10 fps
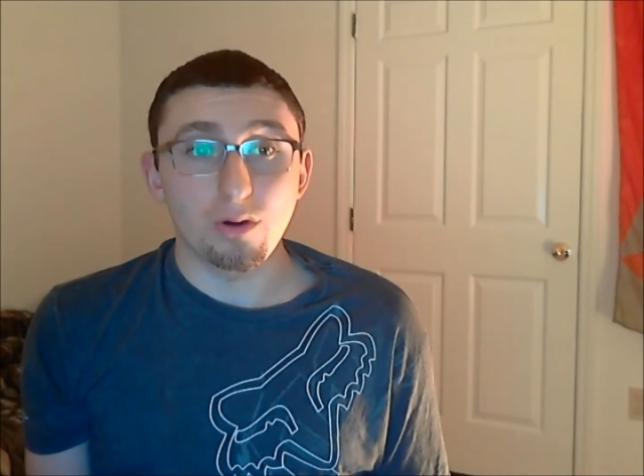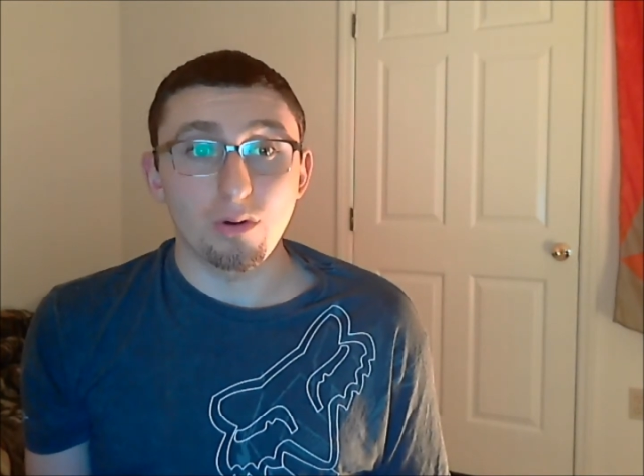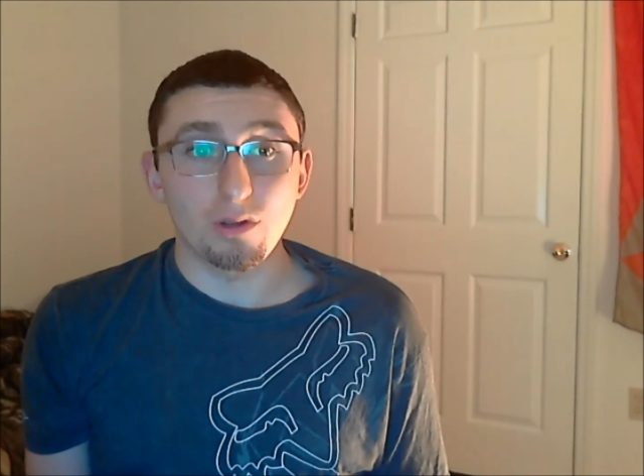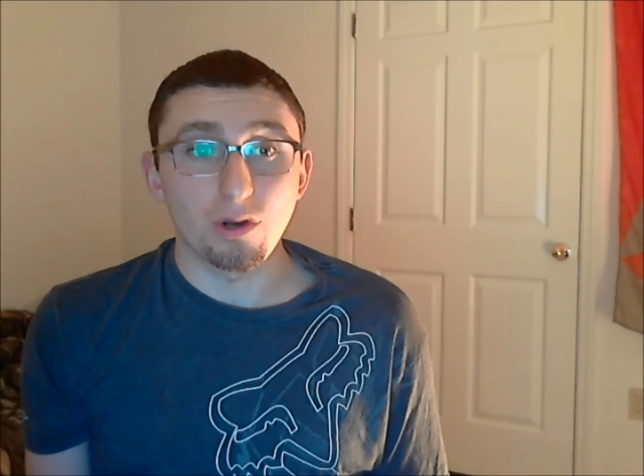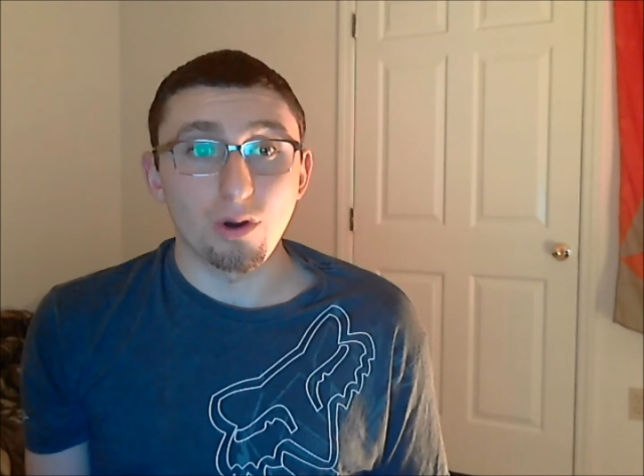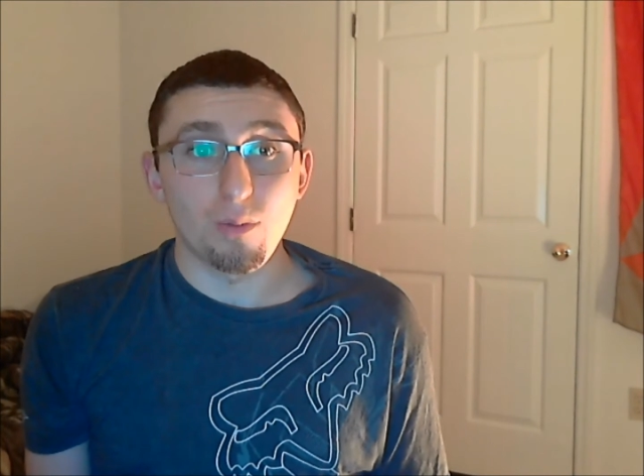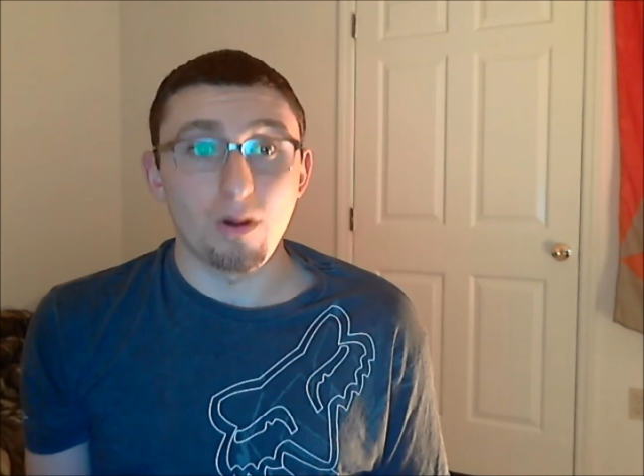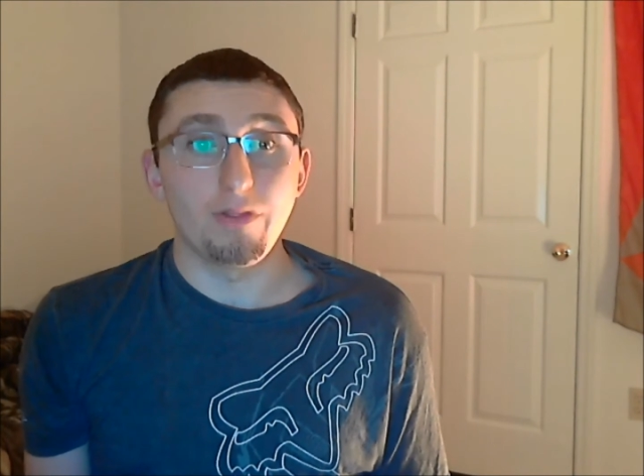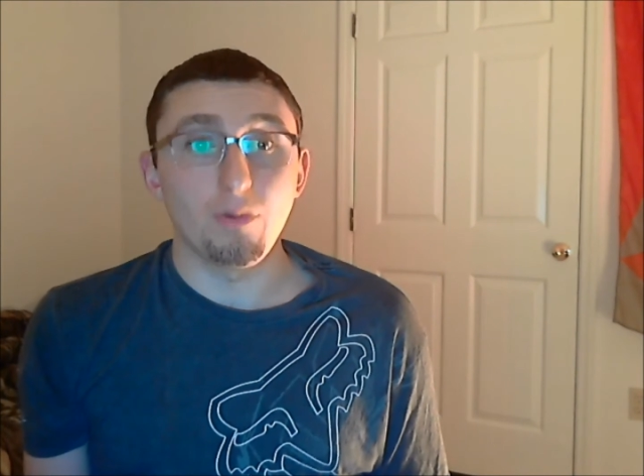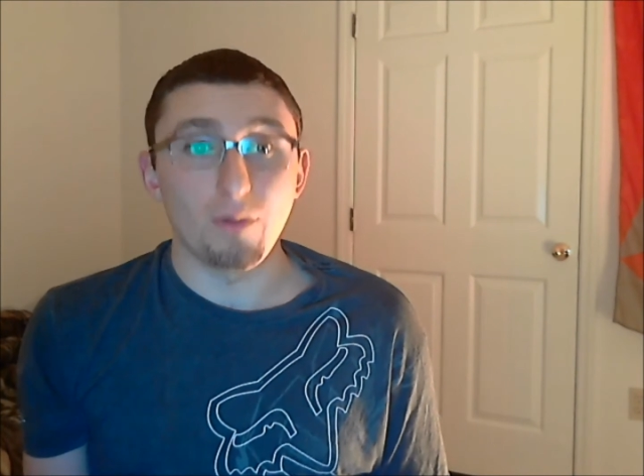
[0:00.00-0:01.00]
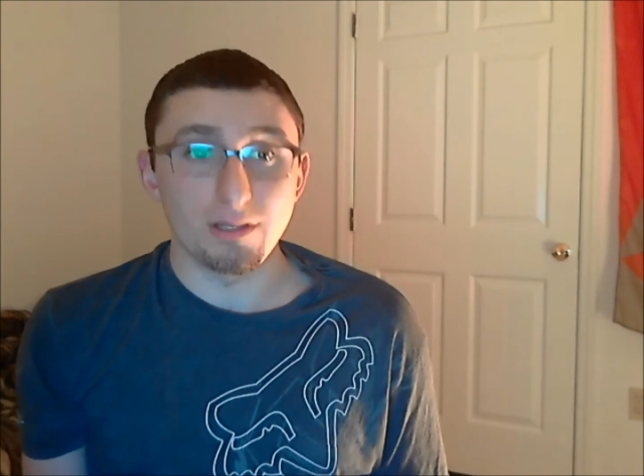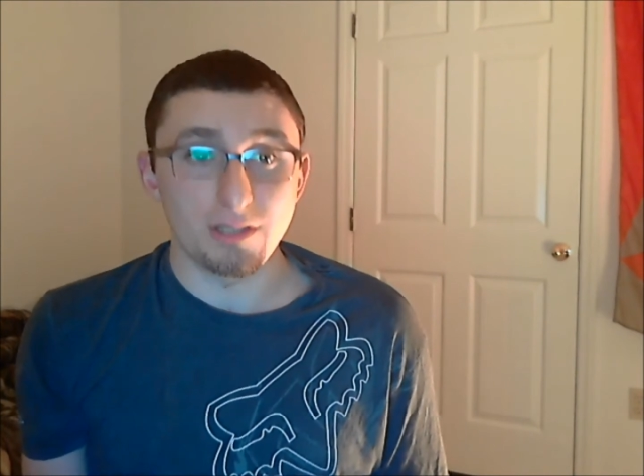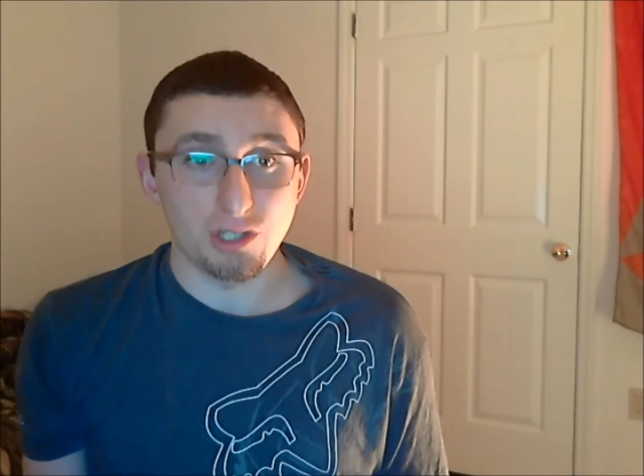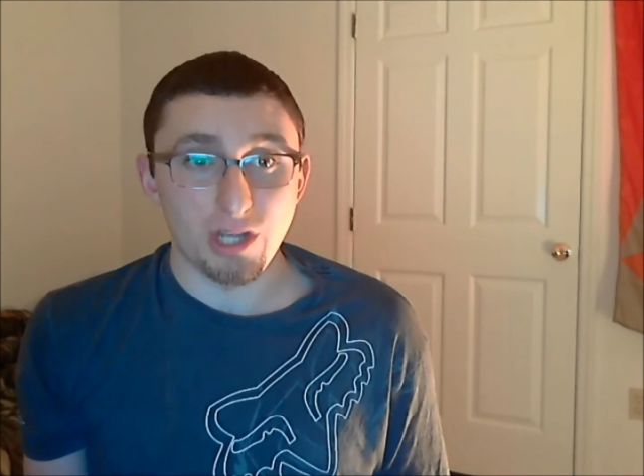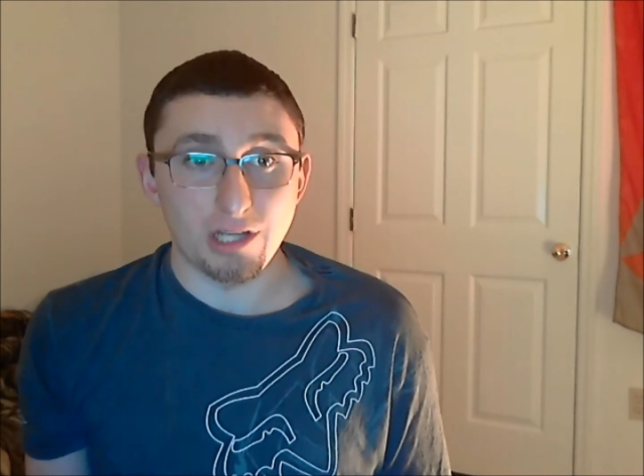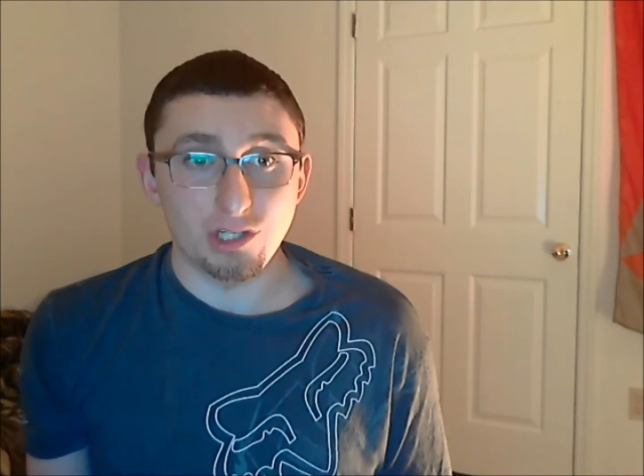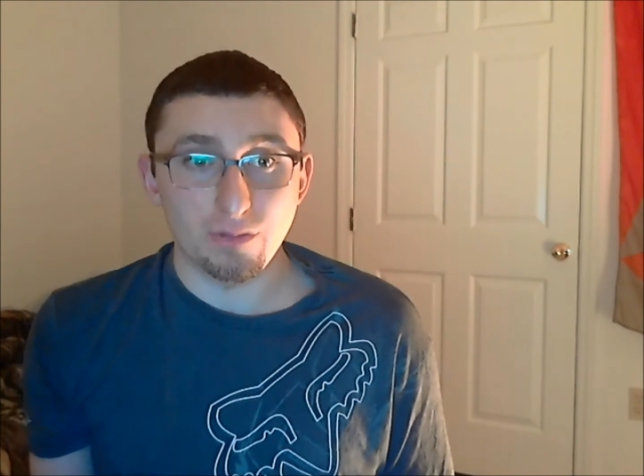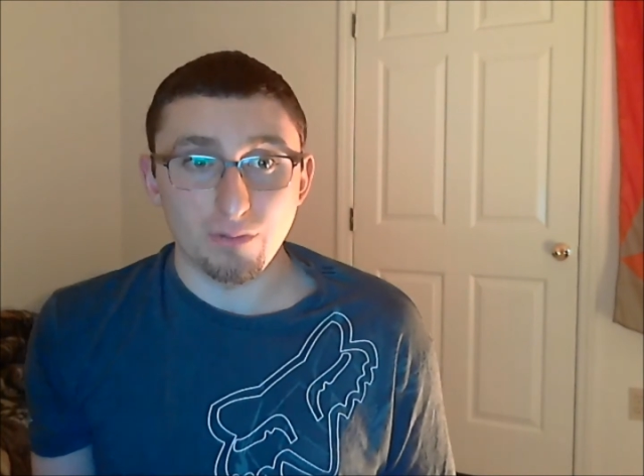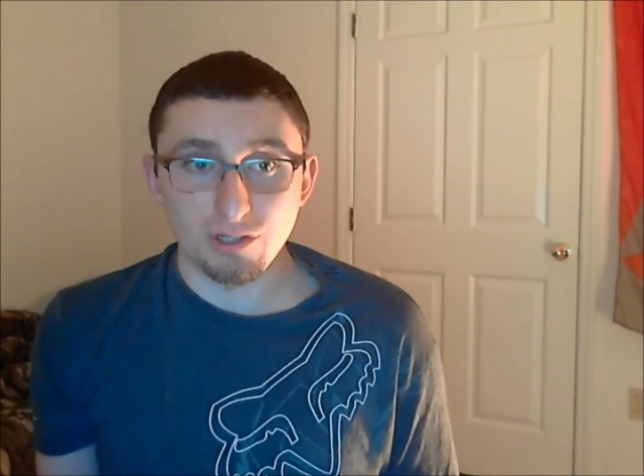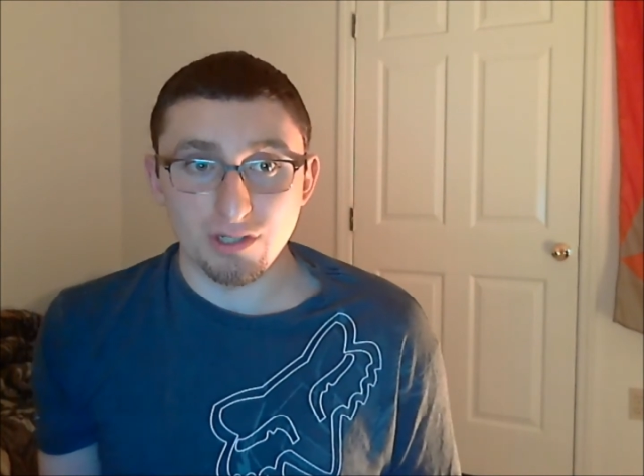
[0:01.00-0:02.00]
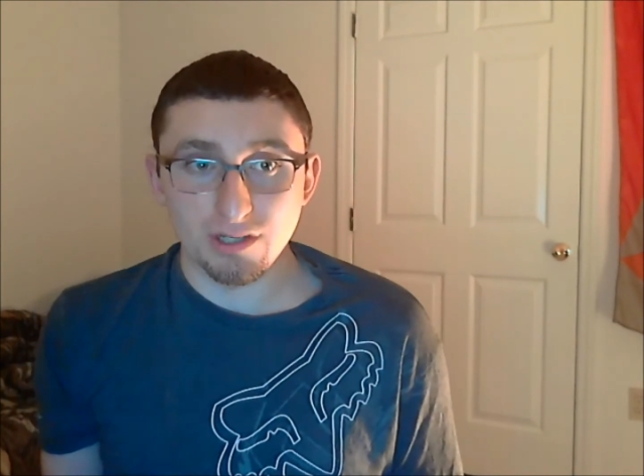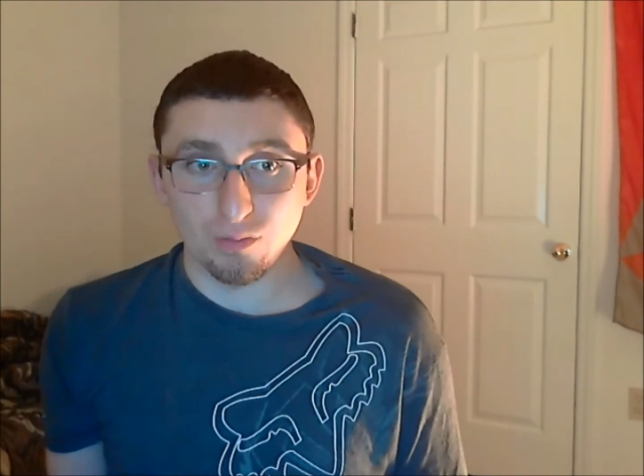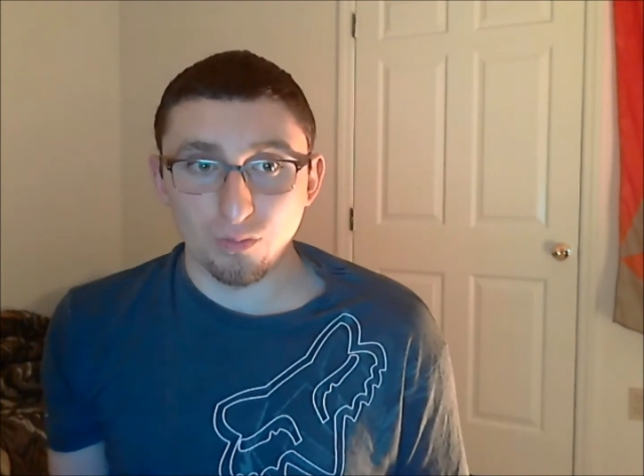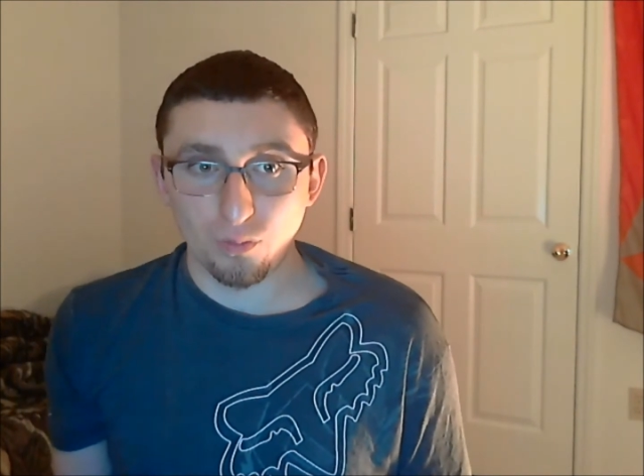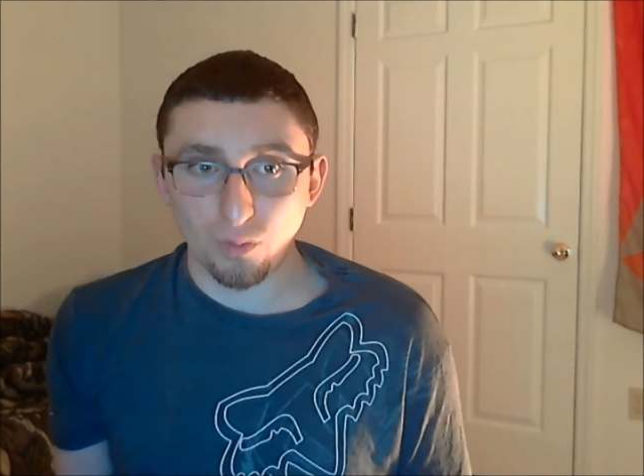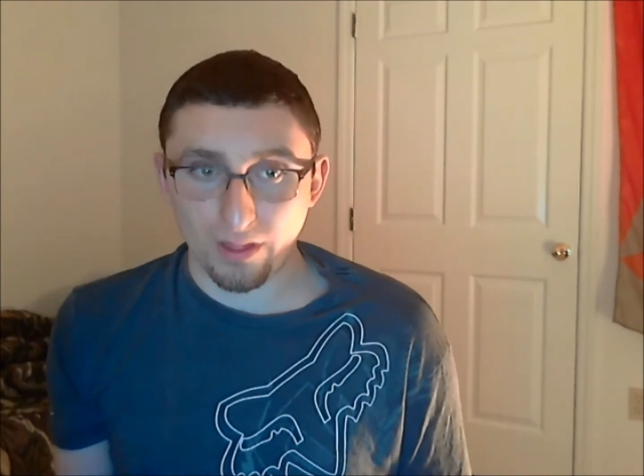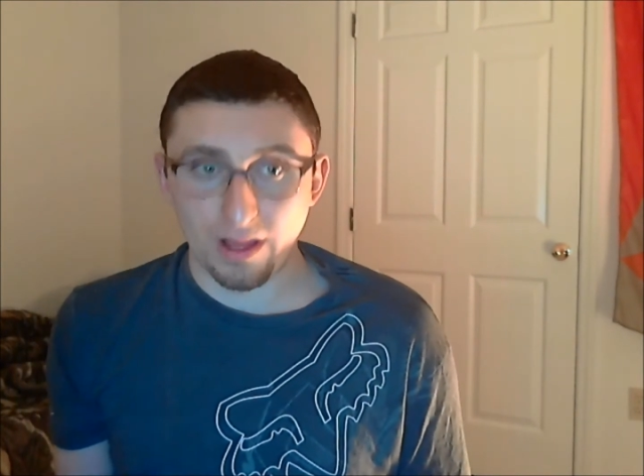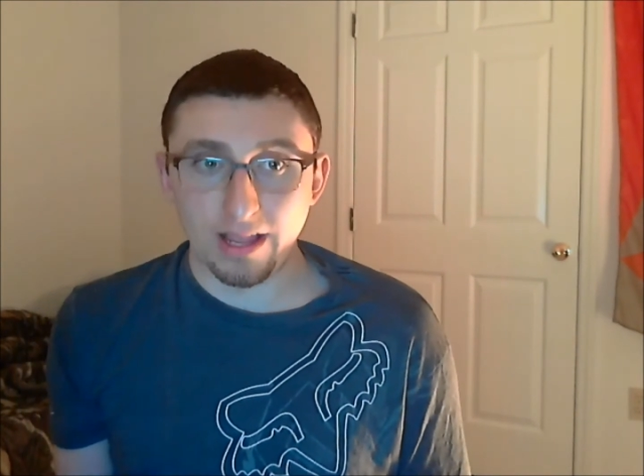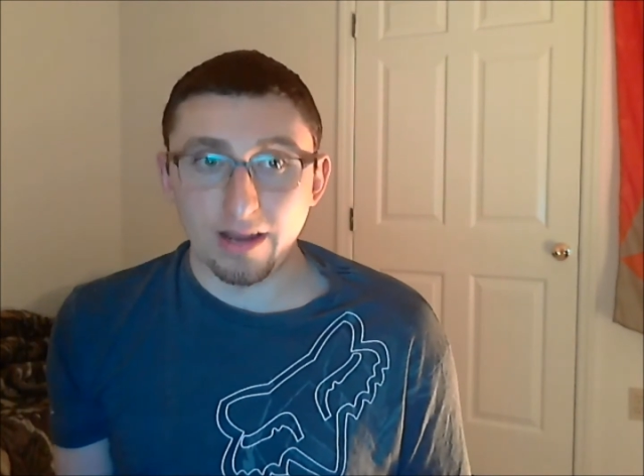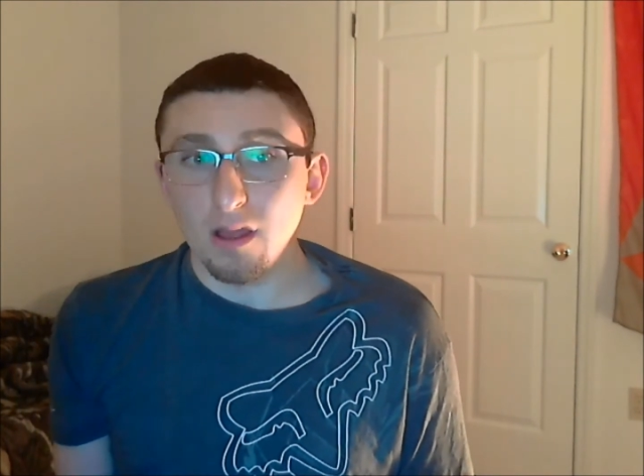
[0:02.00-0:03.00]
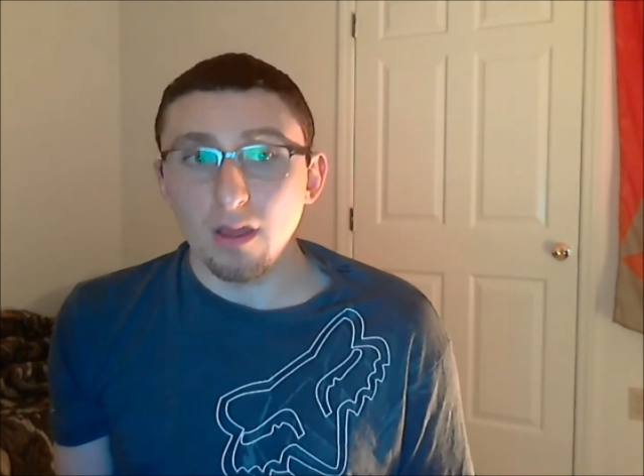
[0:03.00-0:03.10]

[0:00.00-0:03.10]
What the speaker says: or you don't want the winds to change so much as with height.